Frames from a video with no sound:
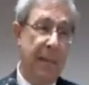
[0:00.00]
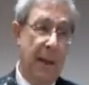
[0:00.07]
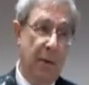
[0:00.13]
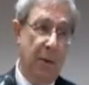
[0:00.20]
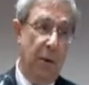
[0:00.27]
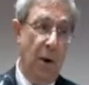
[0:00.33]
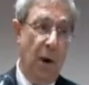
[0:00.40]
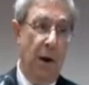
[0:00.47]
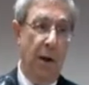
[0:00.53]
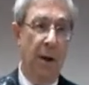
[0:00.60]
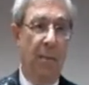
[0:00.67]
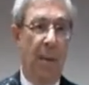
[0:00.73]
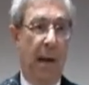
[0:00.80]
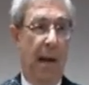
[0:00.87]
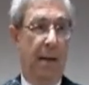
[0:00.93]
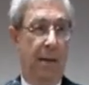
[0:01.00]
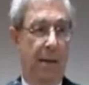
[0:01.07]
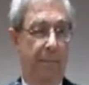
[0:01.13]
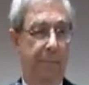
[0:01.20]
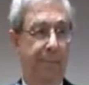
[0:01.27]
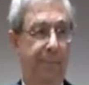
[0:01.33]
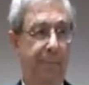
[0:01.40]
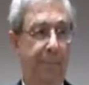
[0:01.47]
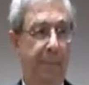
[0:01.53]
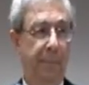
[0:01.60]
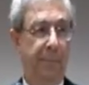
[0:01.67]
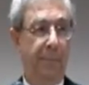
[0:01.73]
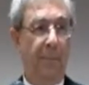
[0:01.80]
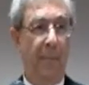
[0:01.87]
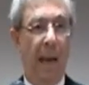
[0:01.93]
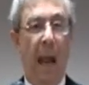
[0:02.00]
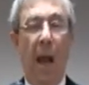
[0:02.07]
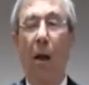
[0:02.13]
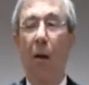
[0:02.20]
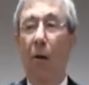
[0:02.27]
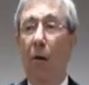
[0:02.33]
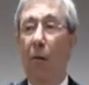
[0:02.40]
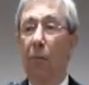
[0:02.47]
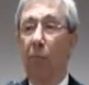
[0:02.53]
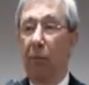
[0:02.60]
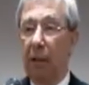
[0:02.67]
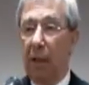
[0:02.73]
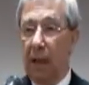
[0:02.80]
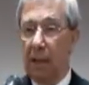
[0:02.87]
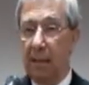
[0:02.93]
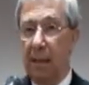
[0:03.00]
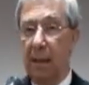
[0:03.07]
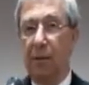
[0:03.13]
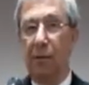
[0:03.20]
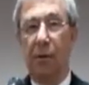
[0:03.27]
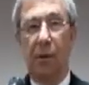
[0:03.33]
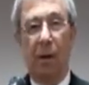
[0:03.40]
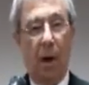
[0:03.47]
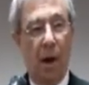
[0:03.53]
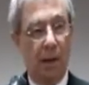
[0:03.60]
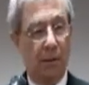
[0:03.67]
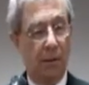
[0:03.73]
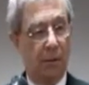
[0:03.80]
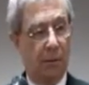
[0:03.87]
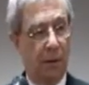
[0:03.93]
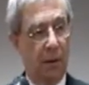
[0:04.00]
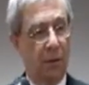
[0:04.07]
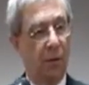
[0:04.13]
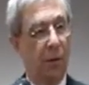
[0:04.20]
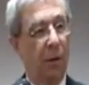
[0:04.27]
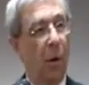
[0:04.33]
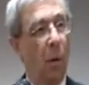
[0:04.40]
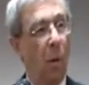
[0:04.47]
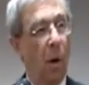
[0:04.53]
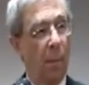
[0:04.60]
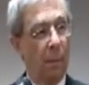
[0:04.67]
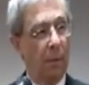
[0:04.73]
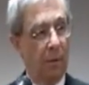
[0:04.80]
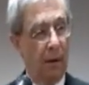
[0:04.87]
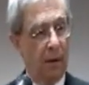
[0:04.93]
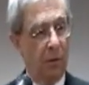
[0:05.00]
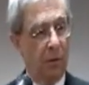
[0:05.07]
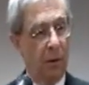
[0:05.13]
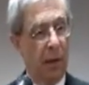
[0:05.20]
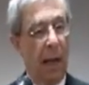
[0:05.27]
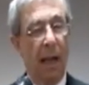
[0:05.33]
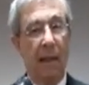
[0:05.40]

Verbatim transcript: then you're not going to pass. Relaxation, concentration, cooperation.